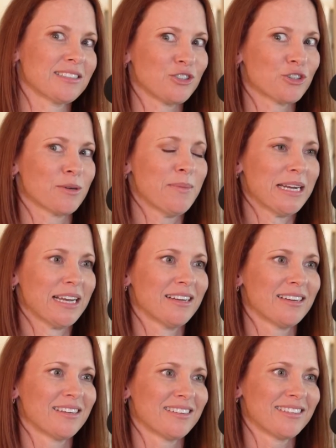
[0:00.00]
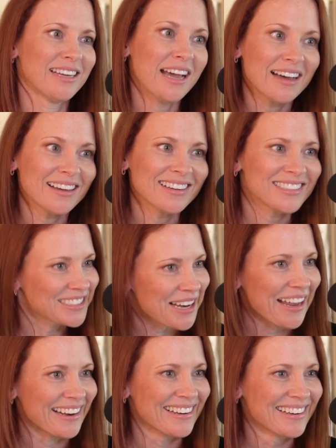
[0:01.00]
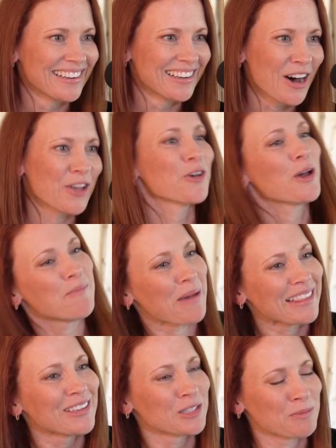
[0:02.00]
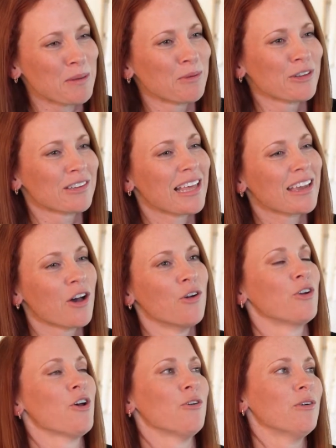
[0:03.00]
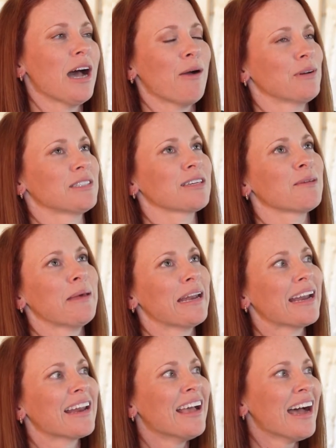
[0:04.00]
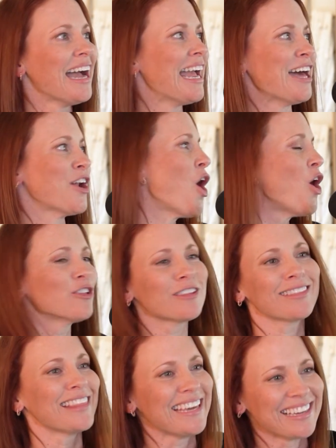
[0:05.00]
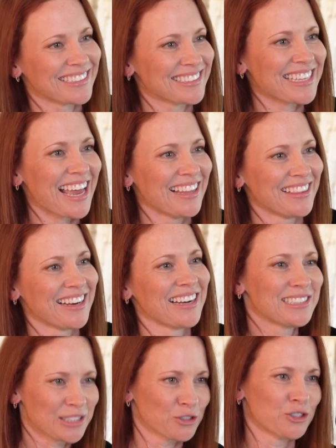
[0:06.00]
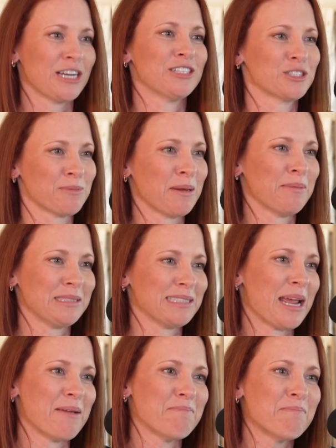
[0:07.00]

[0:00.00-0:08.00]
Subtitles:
You're committed. Yeah, it's done. Although I bet there's people that are like, oh no, I wasn't committed. I had all the things, and then I still changed the baby's name.